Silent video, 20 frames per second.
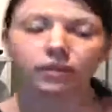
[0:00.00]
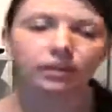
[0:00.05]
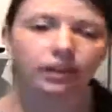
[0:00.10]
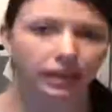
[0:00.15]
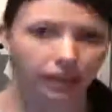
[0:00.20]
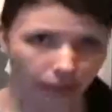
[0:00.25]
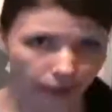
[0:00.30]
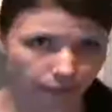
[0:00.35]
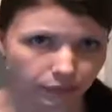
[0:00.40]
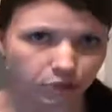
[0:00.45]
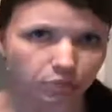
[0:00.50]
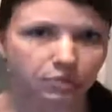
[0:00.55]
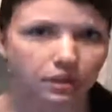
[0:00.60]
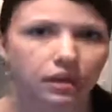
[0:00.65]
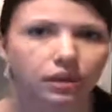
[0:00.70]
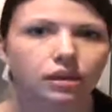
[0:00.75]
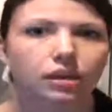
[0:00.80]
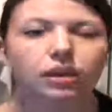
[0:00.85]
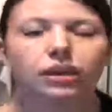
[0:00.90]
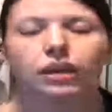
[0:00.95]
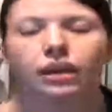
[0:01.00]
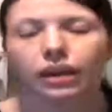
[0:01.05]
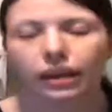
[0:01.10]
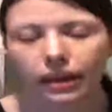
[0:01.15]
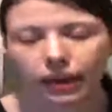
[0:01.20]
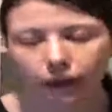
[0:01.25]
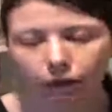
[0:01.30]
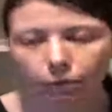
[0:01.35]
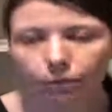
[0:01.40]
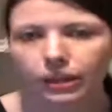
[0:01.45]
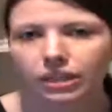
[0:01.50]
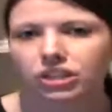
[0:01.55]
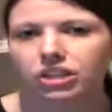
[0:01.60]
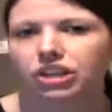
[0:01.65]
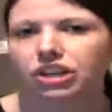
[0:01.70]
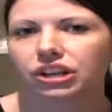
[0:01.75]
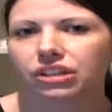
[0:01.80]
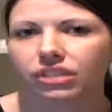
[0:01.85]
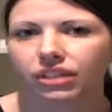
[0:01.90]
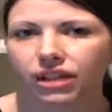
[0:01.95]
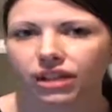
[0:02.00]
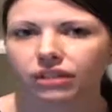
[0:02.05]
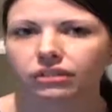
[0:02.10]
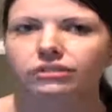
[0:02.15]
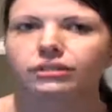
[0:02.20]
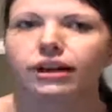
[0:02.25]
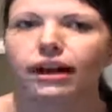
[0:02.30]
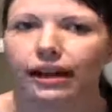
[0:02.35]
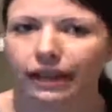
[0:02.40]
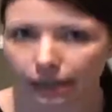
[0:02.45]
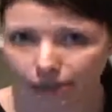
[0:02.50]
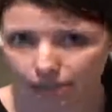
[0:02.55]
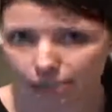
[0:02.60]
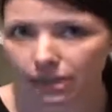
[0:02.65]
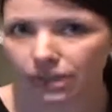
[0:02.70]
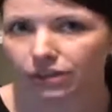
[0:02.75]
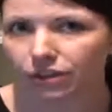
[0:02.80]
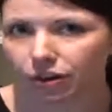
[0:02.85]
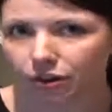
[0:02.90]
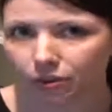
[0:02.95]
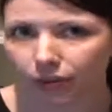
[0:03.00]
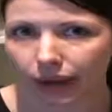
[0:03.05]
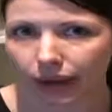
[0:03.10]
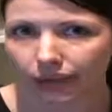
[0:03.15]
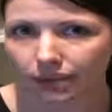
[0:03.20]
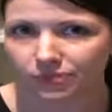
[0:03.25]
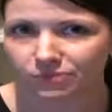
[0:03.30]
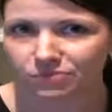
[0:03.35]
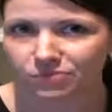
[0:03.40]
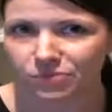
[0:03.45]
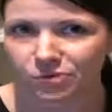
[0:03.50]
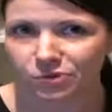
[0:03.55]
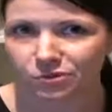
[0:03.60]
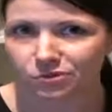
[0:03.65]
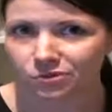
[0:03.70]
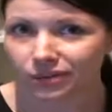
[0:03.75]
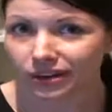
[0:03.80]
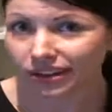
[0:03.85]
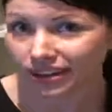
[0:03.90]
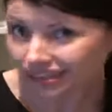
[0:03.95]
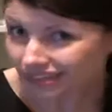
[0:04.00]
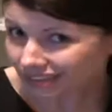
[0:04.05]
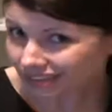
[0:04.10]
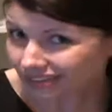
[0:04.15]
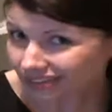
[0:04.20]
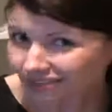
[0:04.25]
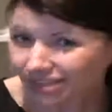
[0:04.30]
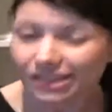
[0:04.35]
then come to me, and I'll bet you anything I can beat their rate. All right?